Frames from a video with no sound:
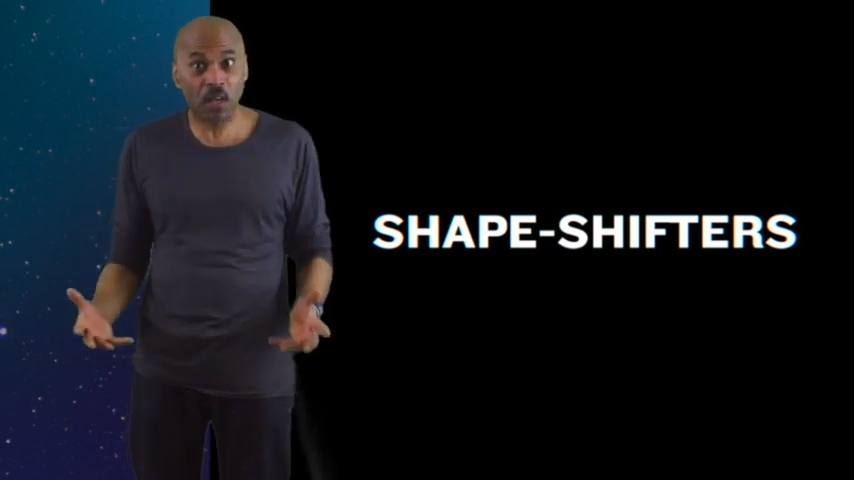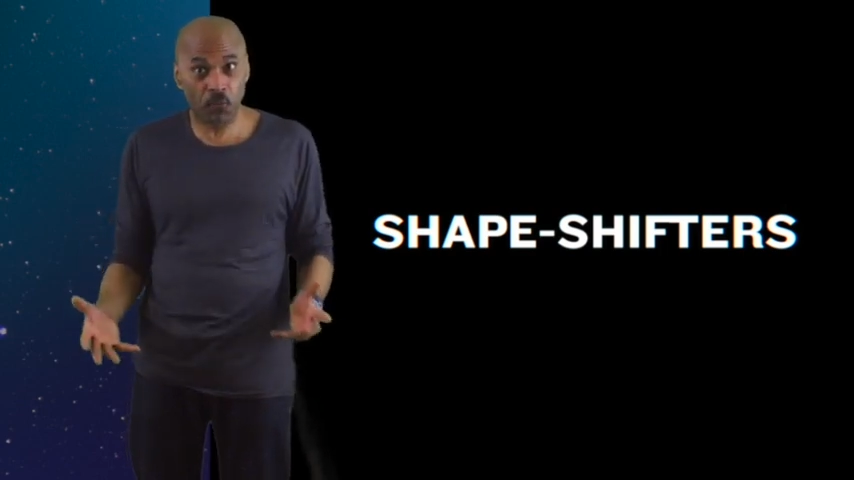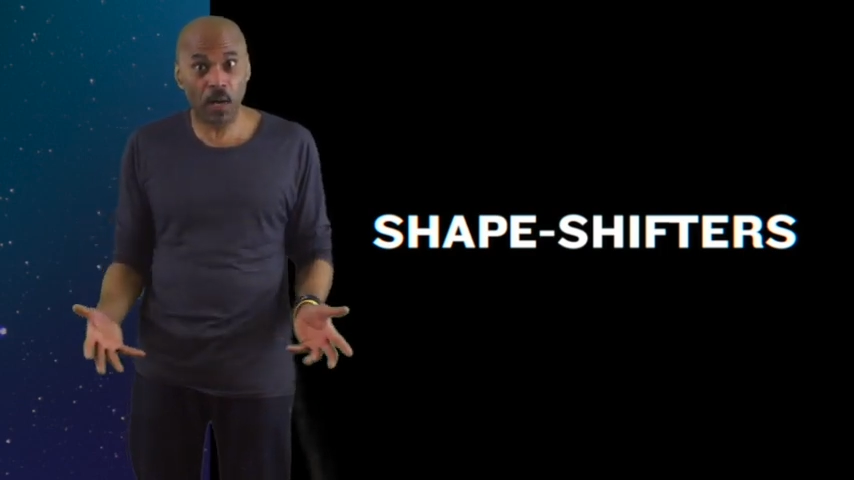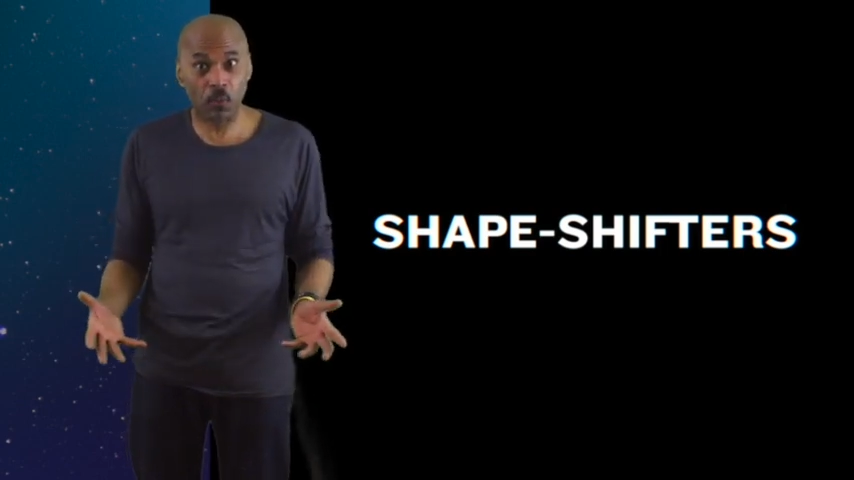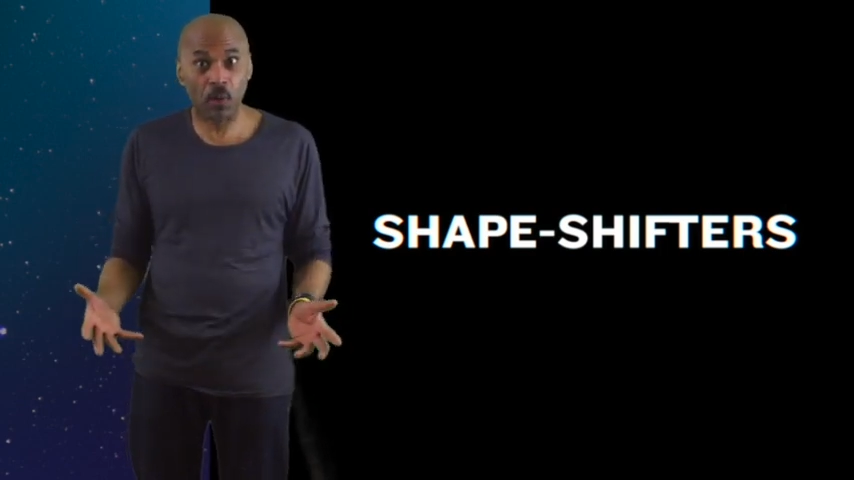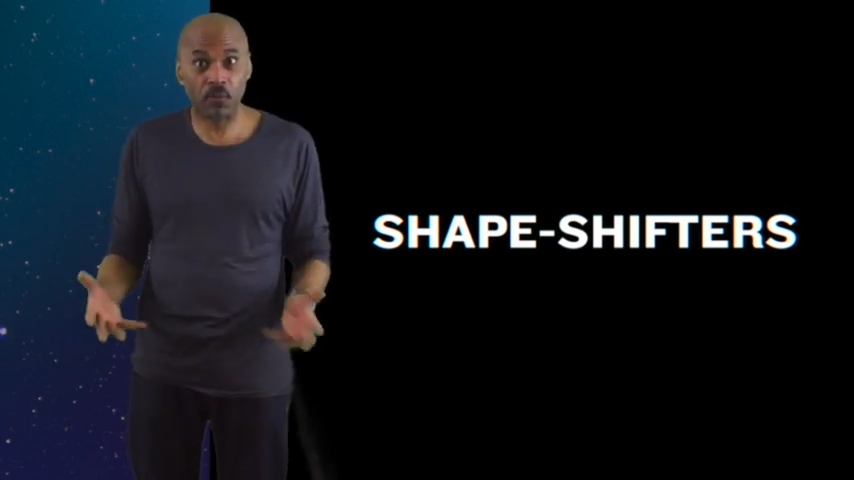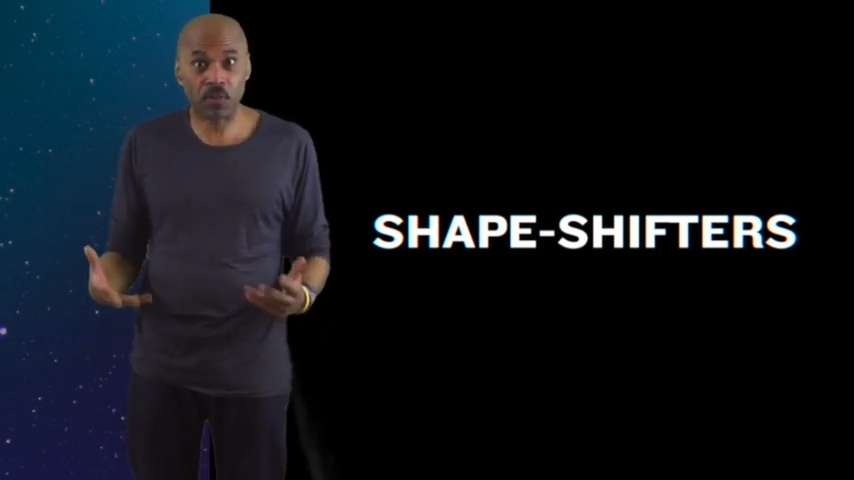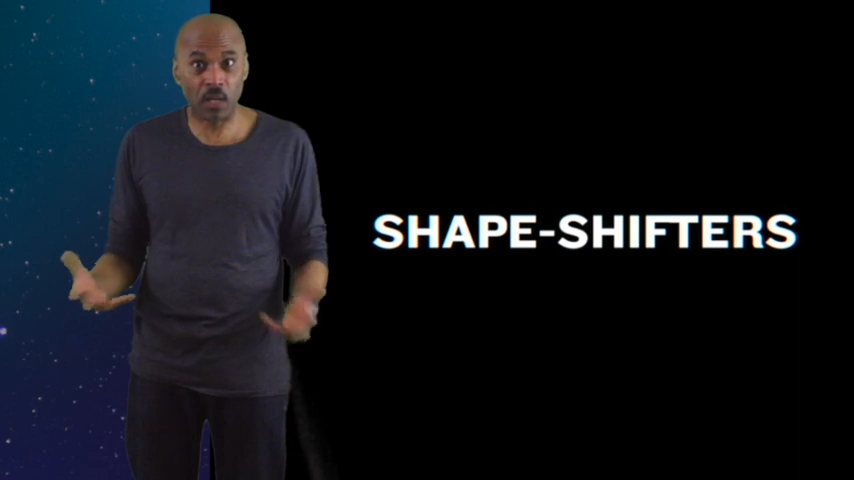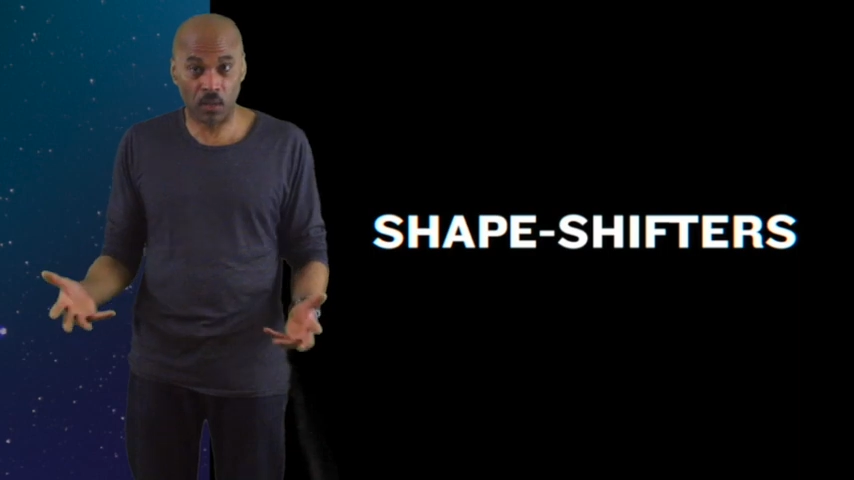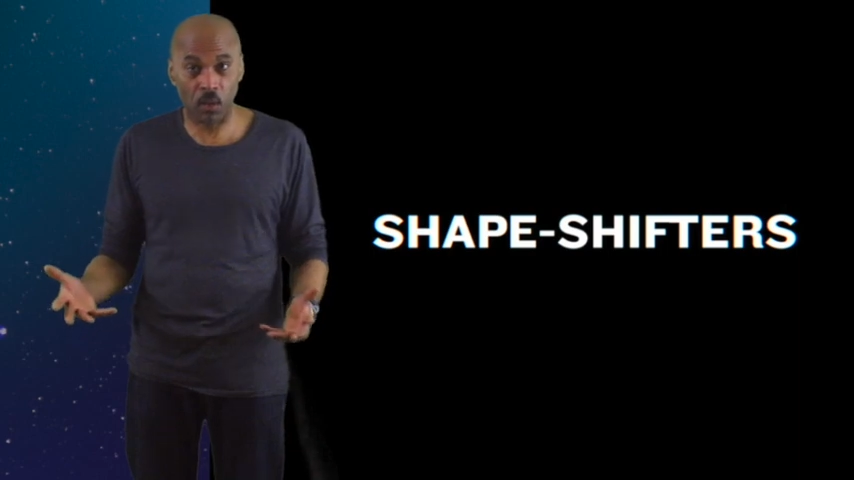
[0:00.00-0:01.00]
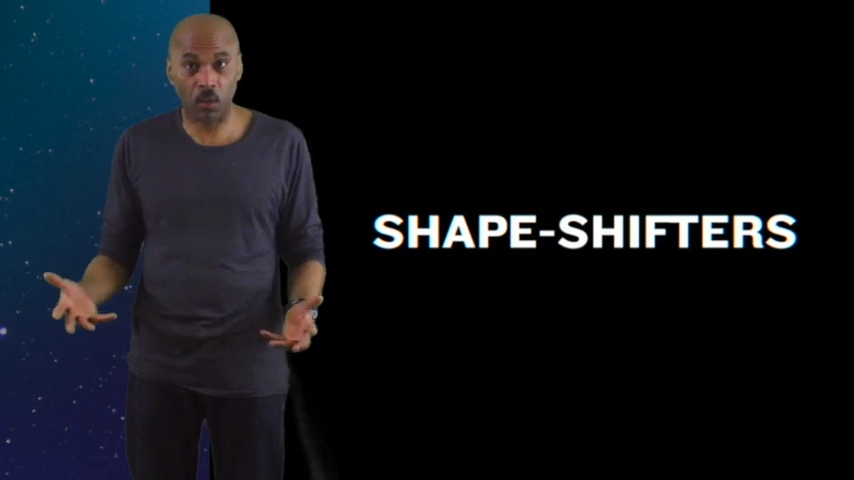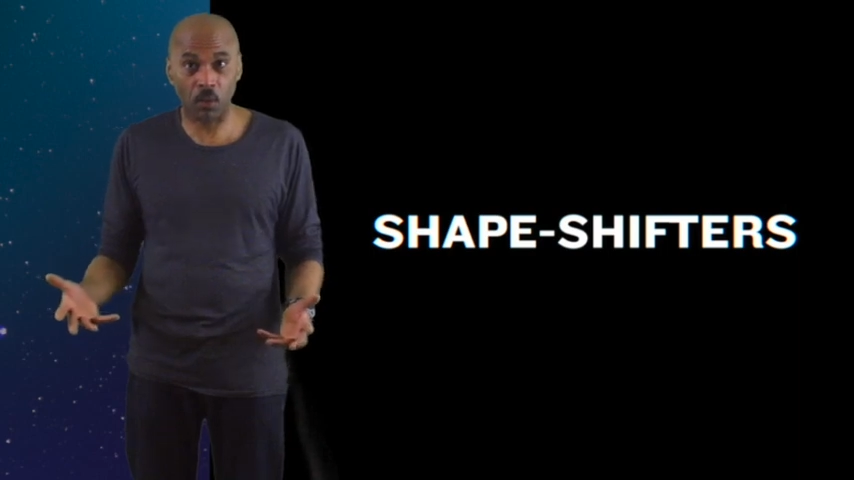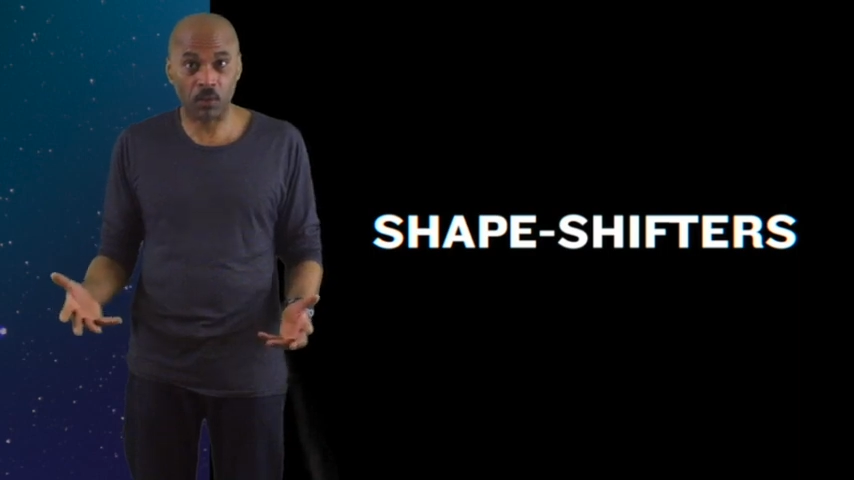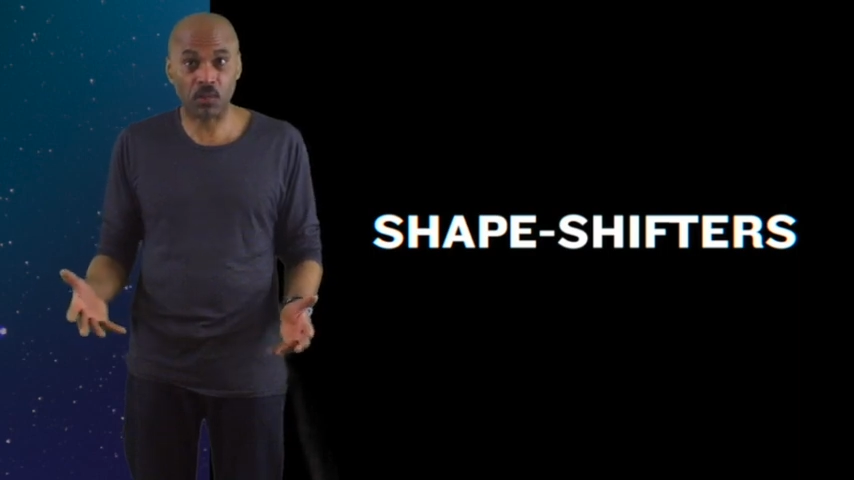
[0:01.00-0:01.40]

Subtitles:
of werewolves on the whole.